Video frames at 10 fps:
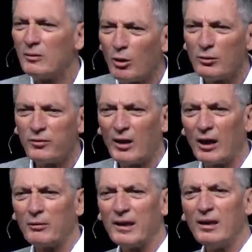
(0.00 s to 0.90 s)
load
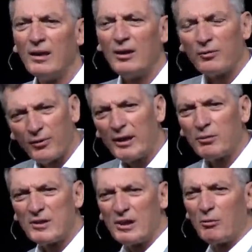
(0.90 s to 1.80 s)
following,
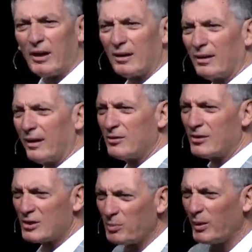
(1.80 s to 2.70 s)
frequency regulation,
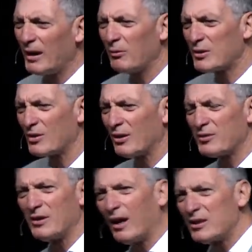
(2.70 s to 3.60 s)
spinning reserves,
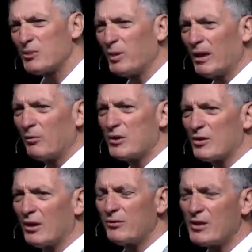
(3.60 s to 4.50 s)
non spinning
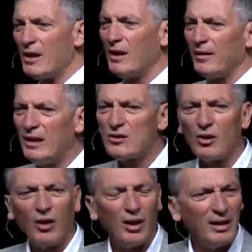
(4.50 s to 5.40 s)
reserves. These
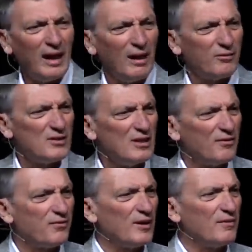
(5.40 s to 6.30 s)
all have
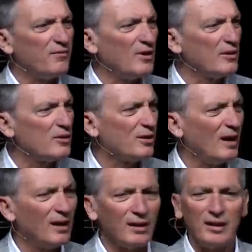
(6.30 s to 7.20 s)
different
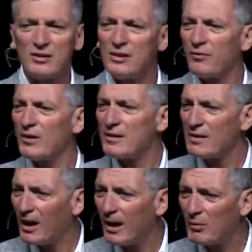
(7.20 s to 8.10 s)
functionalities, different
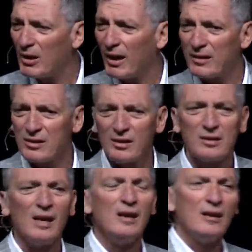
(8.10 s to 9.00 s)
time constants,
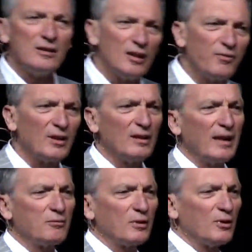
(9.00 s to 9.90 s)
different
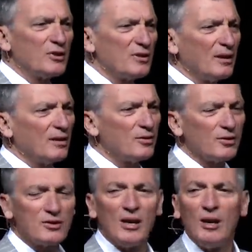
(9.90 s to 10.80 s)
electrical
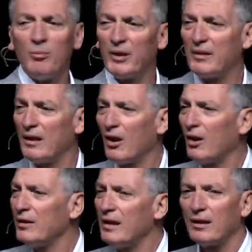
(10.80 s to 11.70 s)
signatures, but they all
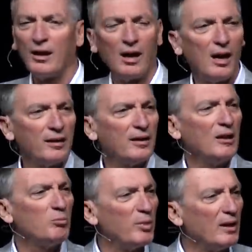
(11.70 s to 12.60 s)
need a
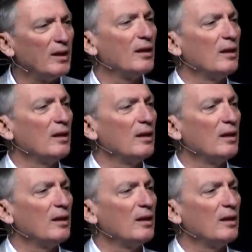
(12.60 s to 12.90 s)
honking, big,